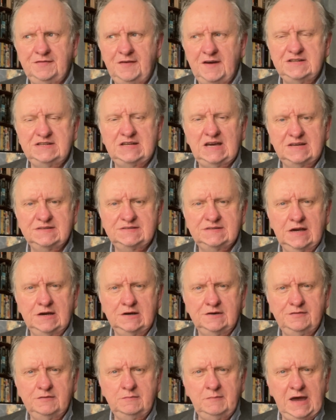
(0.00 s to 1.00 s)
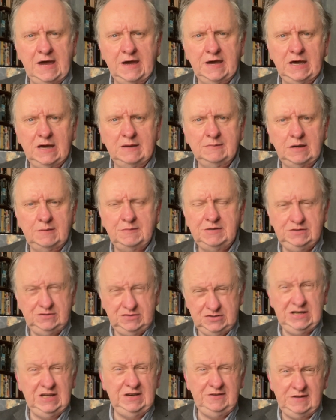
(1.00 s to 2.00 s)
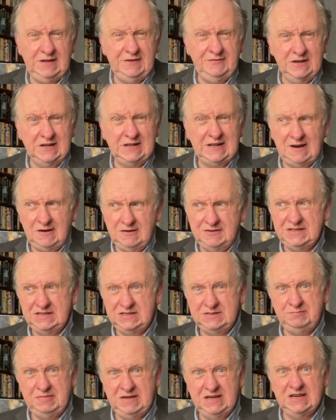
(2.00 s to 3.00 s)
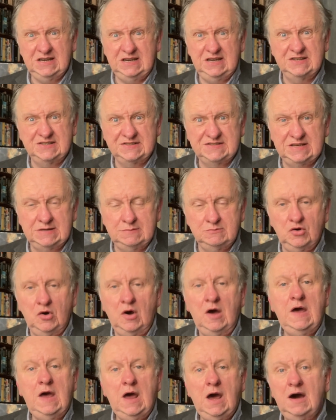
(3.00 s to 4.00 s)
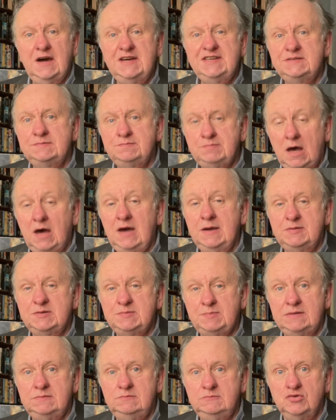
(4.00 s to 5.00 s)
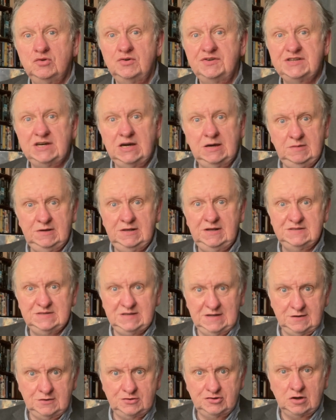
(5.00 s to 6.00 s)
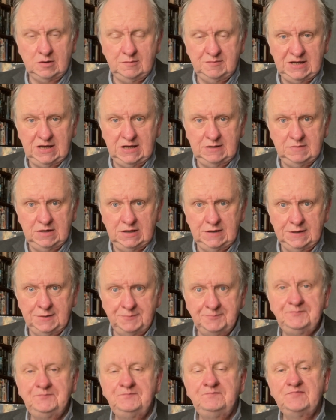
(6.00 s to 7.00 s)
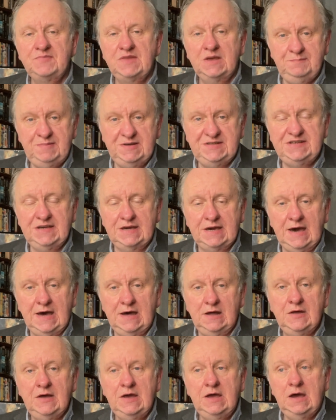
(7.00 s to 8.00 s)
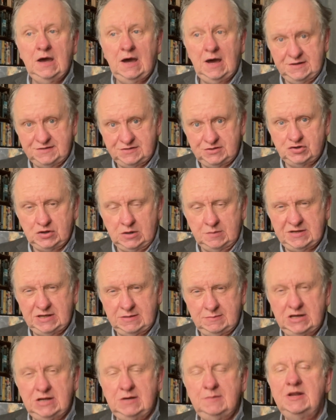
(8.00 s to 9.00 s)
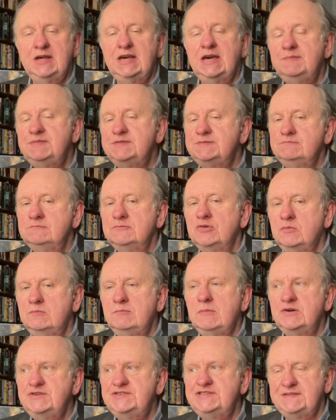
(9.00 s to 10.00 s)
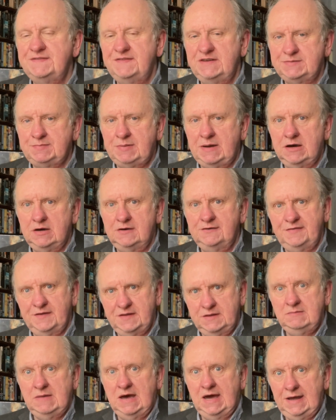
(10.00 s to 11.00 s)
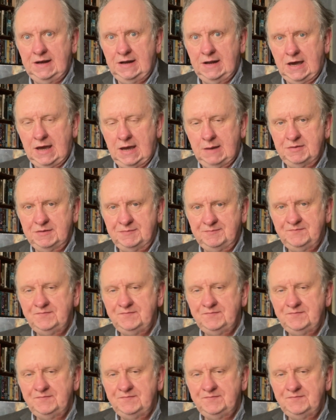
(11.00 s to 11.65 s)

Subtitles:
Fantastical for Mac app. I mean, chiefly for clarity, it's bigger, you can see more. I spend more time in its little drop-down menu. BusyCal has a drop-down menu, but it keeps most of its power for the main app.